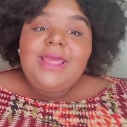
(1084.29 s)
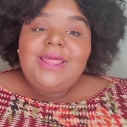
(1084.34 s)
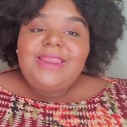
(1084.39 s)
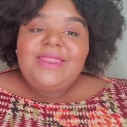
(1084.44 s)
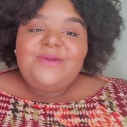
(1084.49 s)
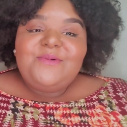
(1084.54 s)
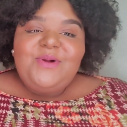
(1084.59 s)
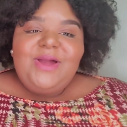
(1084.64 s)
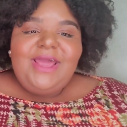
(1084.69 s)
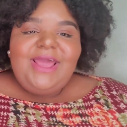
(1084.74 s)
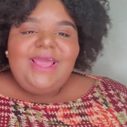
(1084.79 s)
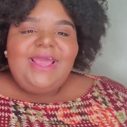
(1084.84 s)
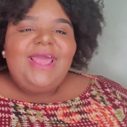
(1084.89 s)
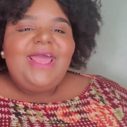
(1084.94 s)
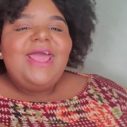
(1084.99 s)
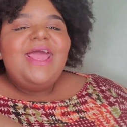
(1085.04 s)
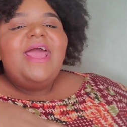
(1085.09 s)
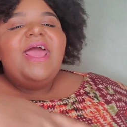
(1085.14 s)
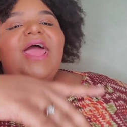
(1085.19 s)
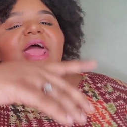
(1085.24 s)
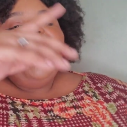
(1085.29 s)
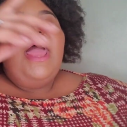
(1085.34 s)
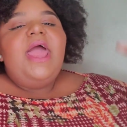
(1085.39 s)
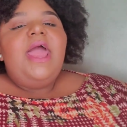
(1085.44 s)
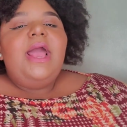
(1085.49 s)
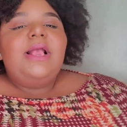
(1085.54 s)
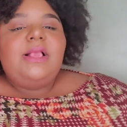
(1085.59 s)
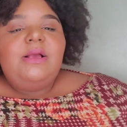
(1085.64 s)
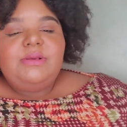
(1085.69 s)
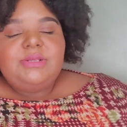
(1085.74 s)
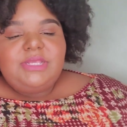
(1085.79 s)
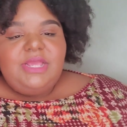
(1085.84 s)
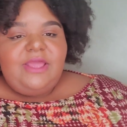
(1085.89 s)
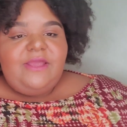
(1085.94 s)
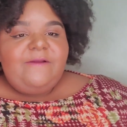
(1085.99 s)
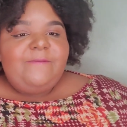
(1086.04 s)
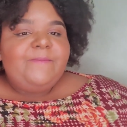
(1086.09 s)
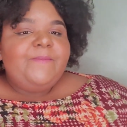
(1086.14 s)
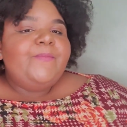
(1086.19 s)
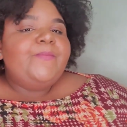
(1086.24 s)
Anyway, as I was
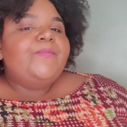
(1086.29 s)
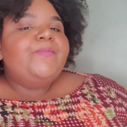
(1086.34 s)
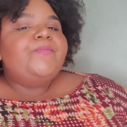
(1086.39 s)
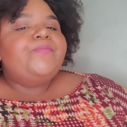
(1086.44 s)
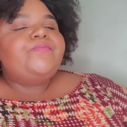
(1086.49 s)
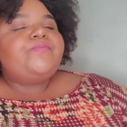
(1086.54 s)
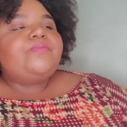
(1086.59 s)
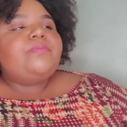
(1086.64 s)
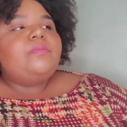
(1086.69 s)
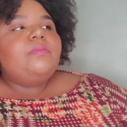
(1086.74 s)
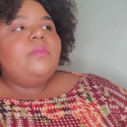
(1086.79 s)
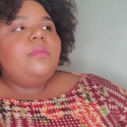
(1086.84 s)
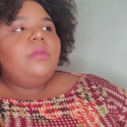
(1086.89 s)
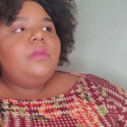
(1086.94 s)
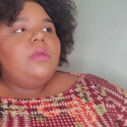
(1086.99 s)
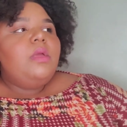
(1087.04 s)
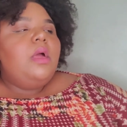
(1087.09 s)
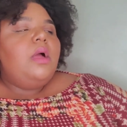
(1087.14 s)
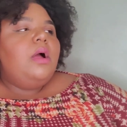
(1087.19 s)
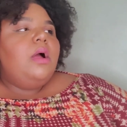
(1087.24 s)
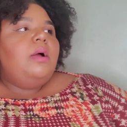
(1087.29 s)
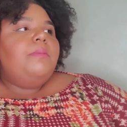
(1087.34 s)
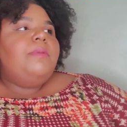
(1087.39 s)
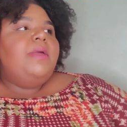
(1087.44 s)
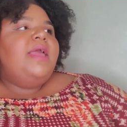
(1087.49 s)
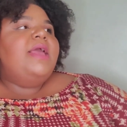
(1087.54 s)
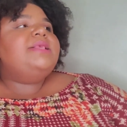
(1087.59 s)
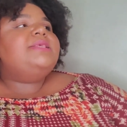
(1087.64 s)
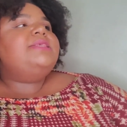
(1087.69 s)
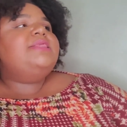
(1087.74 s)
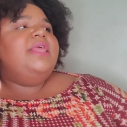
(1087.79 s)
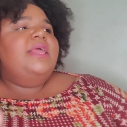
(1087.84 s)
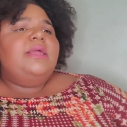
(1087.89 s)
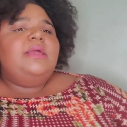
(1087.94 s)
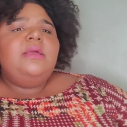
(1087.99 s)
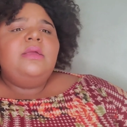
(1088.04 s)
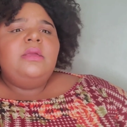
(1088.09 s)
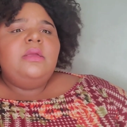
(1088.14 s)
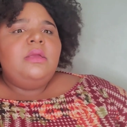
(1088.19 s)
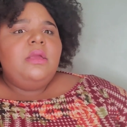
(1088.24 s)
saying, um it's
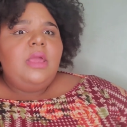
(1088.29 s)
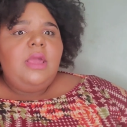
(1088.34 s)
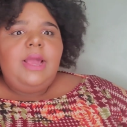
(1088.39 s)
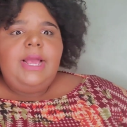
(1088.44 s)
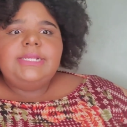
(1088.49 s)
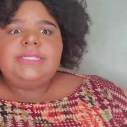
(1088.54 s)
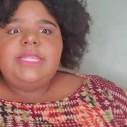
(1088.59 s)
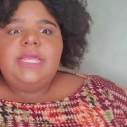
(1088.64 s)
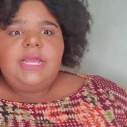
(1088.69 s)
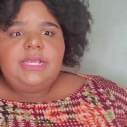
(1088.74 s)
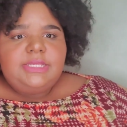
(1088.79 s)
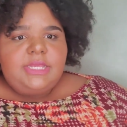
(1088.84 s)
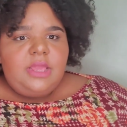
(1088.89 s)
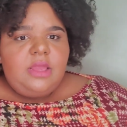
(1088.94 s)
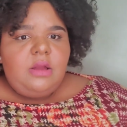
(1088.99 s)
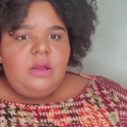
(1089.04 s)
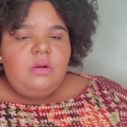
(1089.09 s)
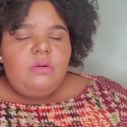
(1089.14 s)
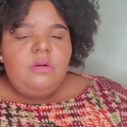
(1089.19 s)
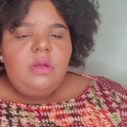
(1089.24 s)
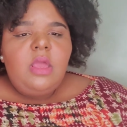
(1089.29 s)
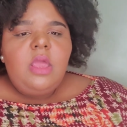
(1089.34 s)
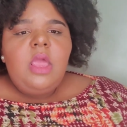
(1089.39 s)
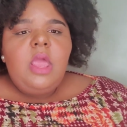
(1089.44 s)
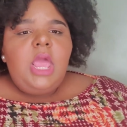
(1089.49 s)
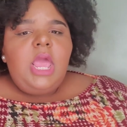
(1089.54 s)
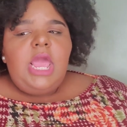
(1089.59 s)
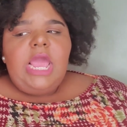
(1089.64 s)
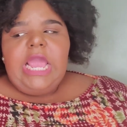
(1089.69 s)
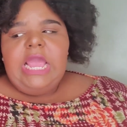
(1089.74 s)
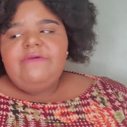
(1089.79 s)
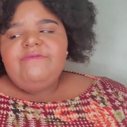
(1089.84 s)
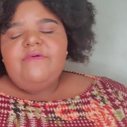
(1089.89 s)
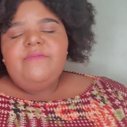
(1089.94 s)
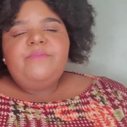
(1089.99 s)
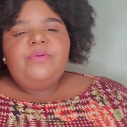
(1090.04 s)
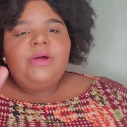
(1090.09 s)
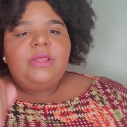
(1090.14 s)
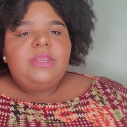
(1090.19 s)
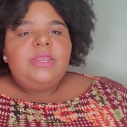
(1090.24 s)
thick. It's thick as hell.
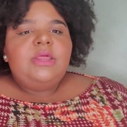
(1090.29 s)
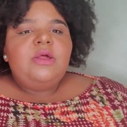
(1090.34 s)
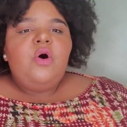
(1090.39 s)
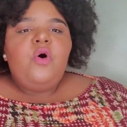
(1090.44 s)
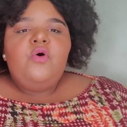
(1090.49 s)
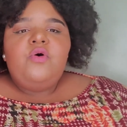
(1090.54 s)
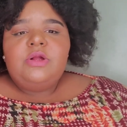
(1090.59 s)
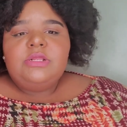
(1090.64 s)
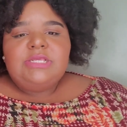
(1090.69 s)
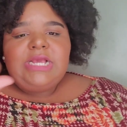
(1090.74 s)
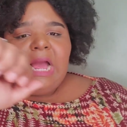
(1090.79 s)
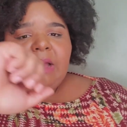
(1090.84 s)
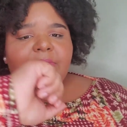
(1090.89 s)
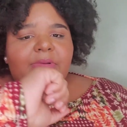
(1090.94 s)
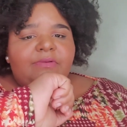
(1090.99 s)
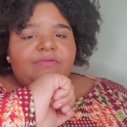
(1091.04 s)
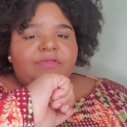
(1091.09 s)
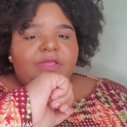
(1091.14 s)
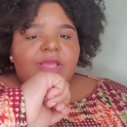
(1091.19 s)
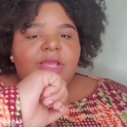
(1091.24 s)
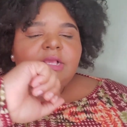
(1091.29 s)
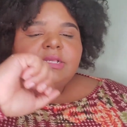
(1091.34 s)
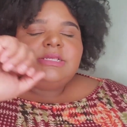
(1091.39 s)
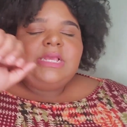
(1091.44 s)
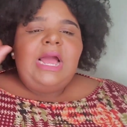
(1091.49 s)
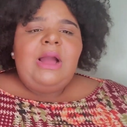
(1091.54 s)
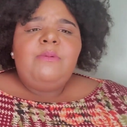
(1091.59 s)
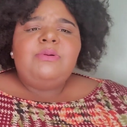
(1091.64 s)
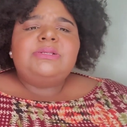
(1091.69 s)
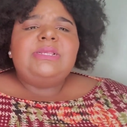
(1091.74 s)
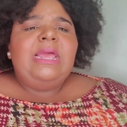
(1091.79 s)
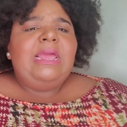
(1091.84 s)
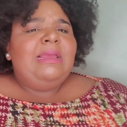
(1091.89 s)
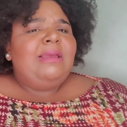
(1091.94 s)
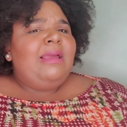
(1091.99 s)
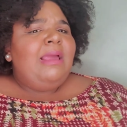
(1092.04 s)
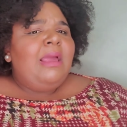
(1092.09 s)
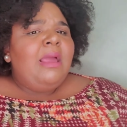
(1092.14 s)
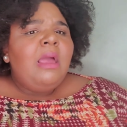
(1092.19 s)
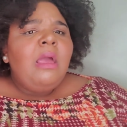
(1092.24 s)
Even putting it on top of this, I was
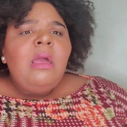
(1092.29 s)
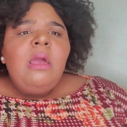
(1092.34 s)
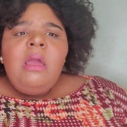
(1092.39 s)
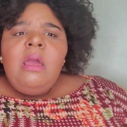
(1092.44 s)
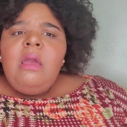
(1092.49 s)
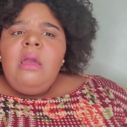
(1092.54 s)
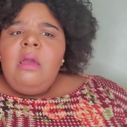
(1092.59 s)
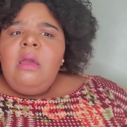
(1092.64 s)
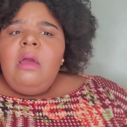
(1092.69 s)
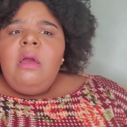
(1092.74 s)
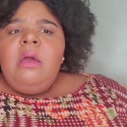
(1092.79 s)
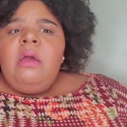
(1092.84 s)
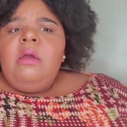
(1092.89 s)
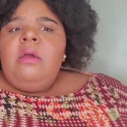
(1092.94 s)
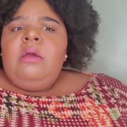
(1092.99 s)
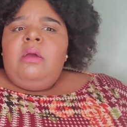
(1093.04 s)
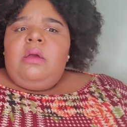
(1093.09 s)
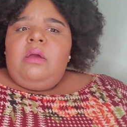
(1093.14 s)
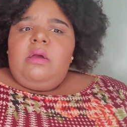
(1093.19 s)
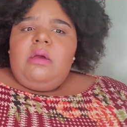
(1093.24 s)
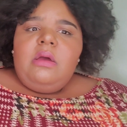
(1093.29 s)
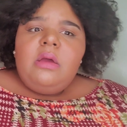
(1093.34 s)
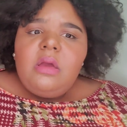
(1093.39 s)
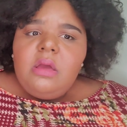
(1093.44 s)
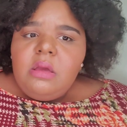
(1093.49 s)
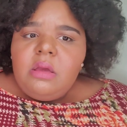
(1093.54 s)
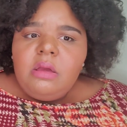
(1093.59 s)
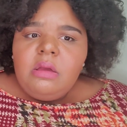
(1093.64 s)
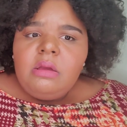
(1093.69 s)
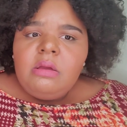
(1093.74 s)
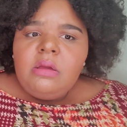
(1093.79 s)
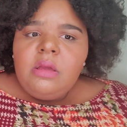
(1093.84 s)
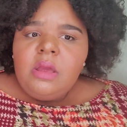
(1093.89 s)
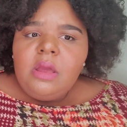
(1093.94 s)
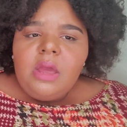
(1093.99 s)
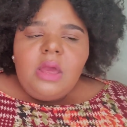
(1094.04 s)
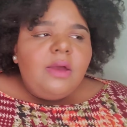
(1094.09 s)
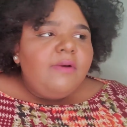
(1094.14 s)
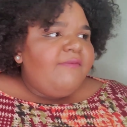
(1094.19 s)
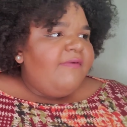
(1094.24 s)
like, ugh,
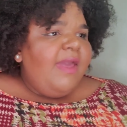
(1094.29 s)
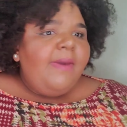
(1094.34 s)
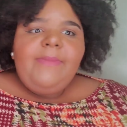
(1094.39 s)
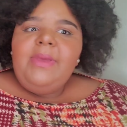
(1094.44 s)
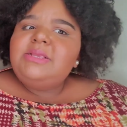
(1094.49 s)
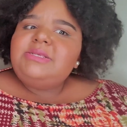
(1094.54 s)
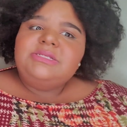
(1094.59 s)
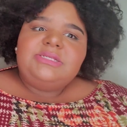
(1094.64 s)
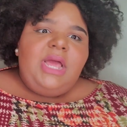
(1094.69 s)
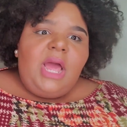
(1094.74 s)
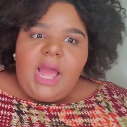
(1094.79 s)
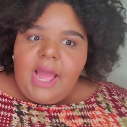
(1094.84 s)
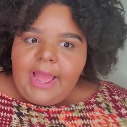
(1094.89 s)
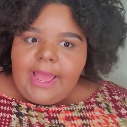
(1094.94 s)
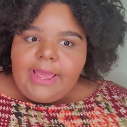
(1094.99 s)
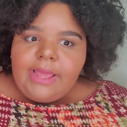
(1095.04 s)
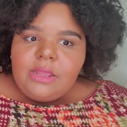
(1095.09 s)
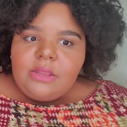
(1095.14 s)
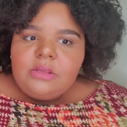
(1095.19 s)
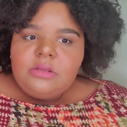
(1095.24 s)
a fat bitch is hot.